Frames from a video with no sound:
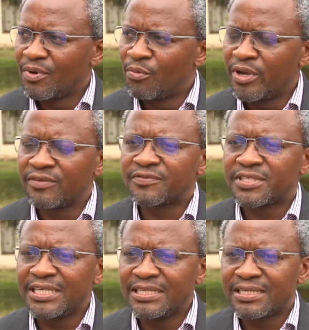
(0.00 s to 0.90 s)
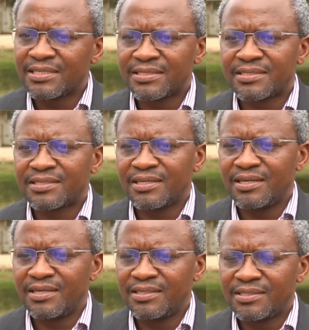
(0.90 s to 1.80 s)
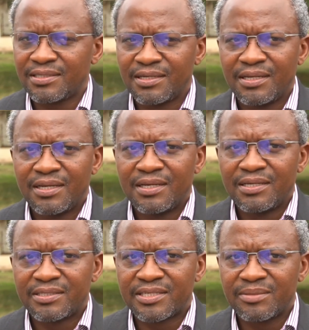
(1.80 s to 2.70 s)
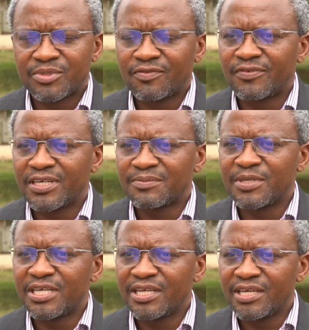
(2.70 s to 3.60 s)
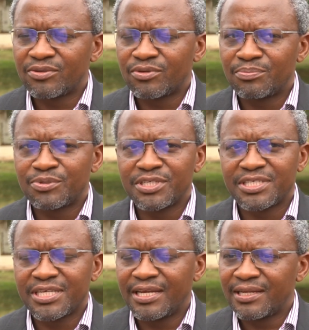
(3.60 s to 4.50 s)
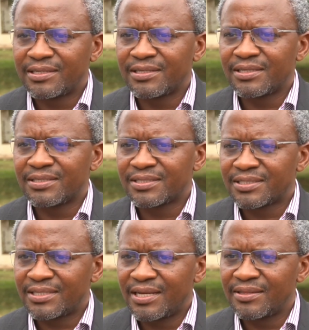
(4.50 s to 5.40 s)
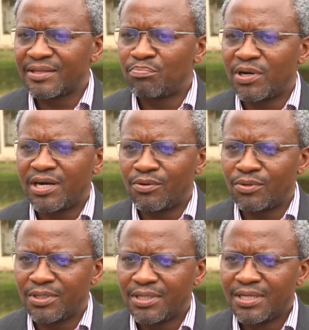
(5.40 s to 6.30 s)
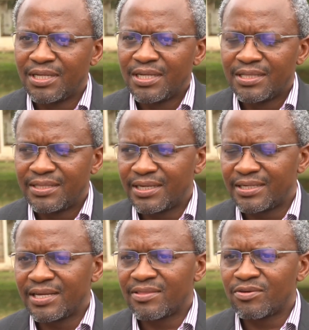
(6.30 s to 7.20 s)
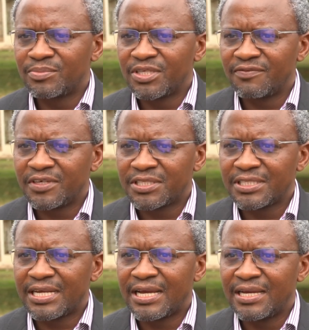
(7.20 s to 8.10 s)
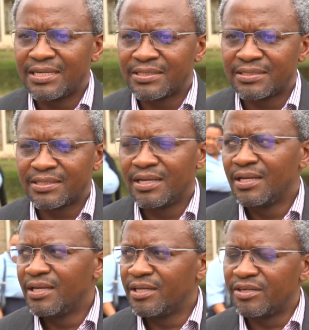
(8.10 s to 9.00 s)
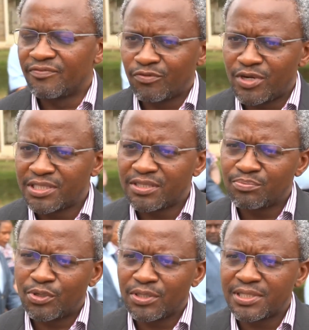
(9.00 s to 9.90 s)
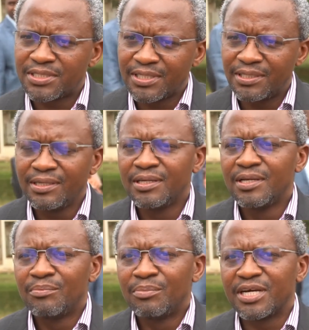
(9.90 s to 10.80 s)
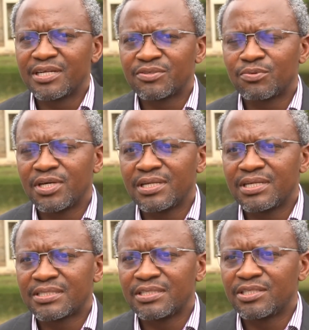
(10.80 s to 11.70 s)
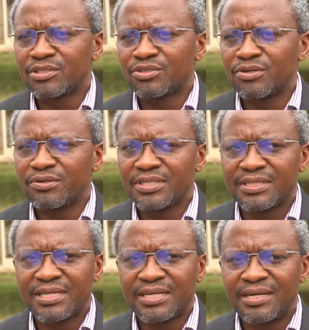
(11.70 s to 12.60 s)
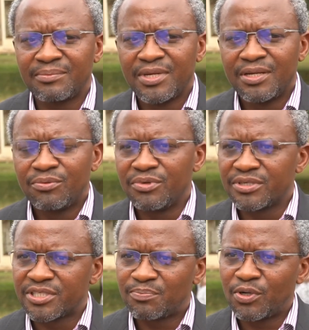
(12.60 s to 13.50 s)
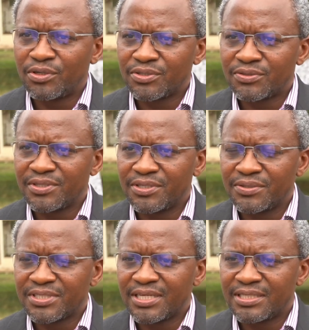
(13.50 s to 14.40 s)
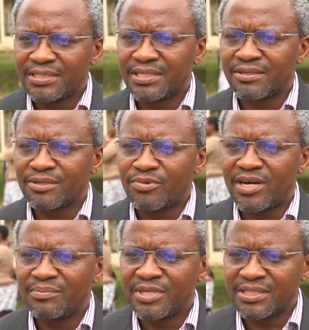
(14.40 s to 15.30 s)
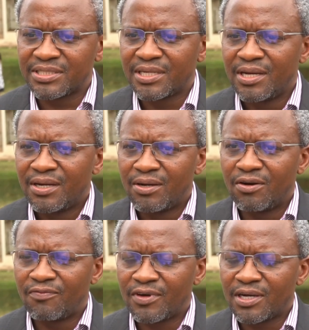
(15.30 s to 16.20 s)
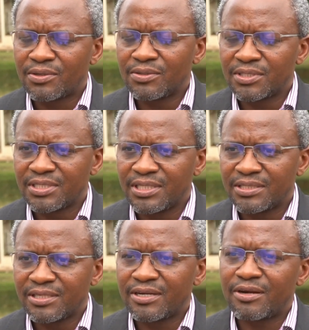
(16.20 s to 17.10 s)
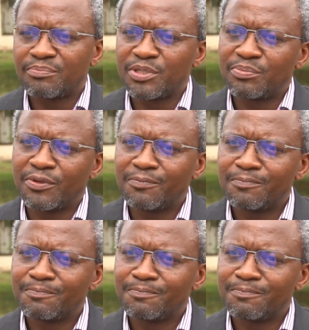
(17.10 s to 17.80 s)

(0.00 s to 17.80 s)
We have seen an exchange in terms of us beginning to appreciate and understand the power that Earth observation has in influencing policy, but as well as in ensuring that we respond to the user needs and requirements of our continent and our people.